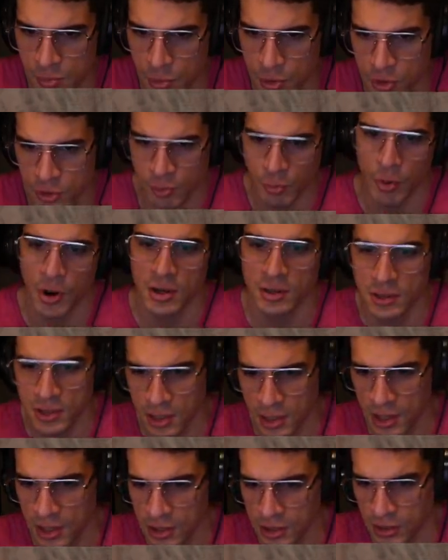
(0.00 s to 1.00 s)
most
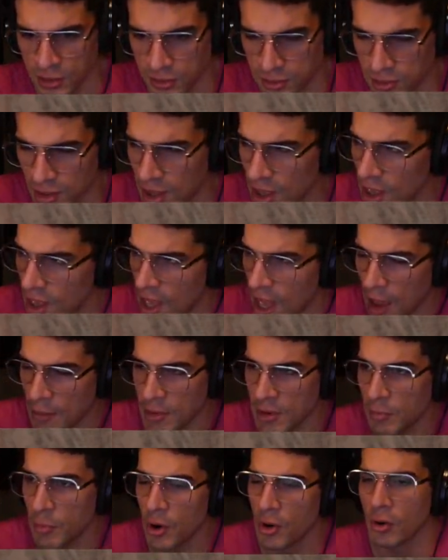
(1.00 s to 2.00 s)
pressing issues. I
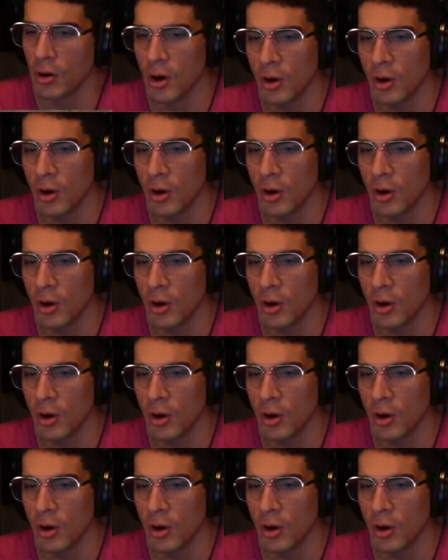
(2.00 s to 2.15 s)
mean, bro,